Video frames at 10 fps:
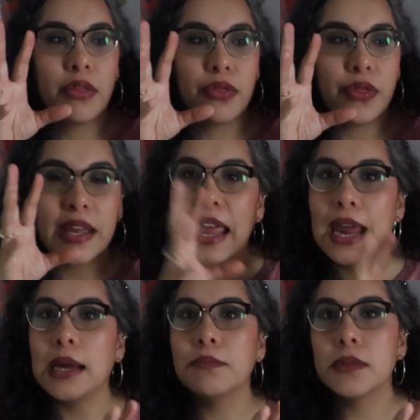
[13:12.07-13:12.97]
the
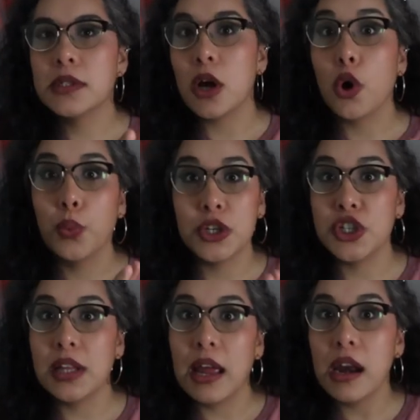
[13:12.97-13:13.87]
games
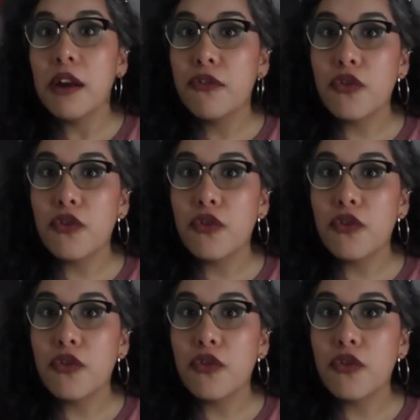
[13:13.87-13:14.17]
originated